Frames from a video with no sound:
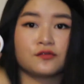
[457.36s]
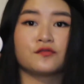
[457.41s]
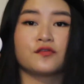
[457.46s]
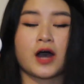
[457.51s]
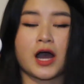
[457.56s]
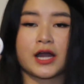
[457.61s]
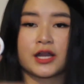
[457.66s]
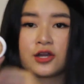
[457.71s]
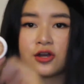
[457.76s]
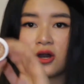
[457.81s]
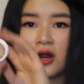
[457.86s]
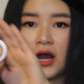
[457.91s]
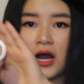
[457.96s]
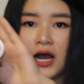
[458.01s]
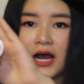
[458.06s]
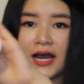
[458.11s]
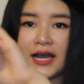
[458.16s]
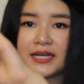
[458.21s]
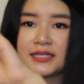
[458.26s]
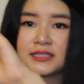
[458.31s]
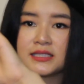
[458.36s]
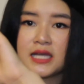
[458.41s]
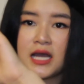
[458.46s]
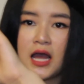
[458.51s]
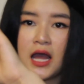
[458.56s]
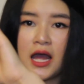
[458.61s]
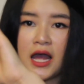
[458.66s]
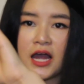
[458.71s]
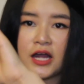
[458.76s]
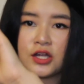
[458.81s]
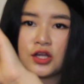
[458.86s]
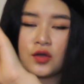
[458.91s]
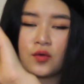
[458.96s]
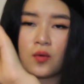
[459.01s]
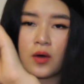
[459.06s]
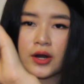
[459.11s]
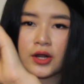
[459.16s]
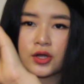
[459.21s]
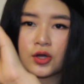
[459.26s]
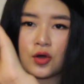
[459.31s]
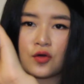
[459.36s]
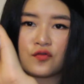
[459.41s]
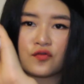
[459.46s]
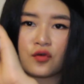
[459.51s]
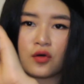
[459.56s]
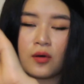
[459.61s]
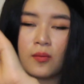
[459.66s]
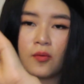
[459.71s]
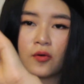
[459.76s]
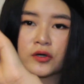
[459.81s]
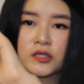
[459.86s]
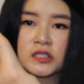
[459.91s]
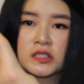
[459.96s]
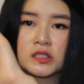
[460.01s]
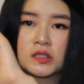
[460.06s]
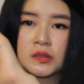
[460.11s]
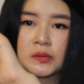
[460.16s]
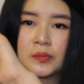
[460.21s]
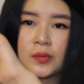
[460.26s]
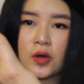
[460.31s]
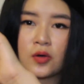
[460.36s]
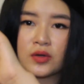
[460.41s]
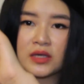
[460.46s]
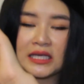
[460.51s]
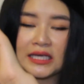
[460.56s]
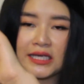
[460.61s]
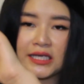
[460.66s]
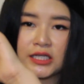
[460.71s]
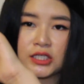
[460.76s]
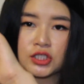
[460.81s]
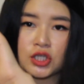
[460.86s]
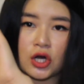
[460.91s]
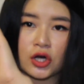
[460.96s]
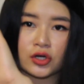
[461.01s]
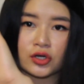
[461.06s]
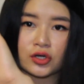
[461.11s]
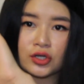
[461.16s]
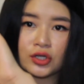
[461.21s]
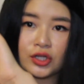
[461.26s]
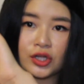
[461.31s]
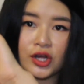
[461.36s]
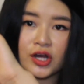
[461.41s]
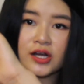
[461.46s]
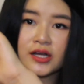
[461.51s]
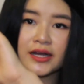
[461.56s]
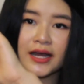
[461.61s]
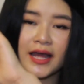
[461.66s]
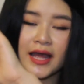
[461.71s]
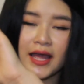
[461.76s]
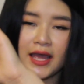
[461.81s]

define your eyes and you want to go for a more smoky, darker look.